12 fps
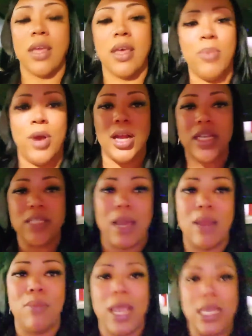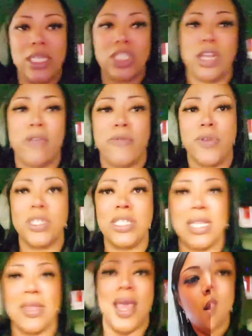a good parking spot and pay attention and focus
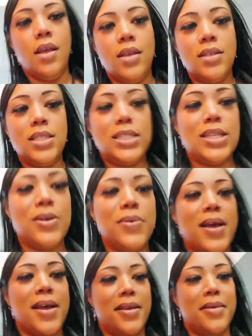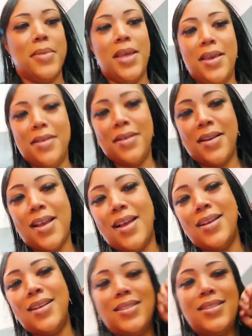to that. So I am here,
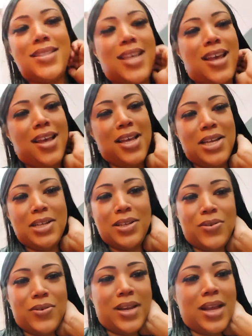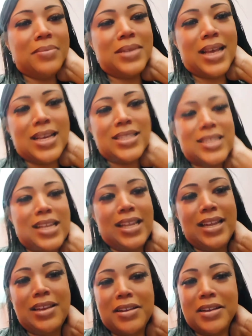guys, going up the
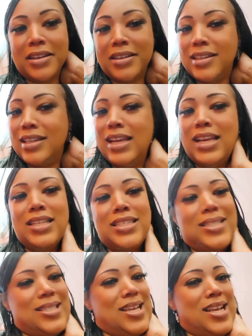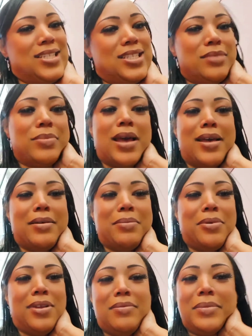escalator. That's my
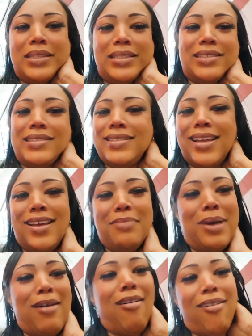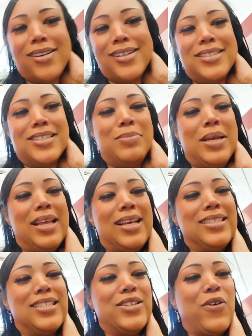appointment. My heart is
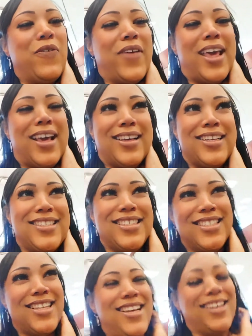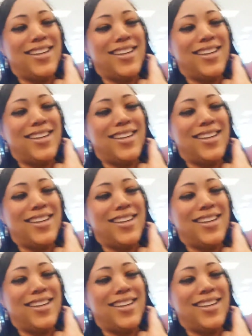beating so fast.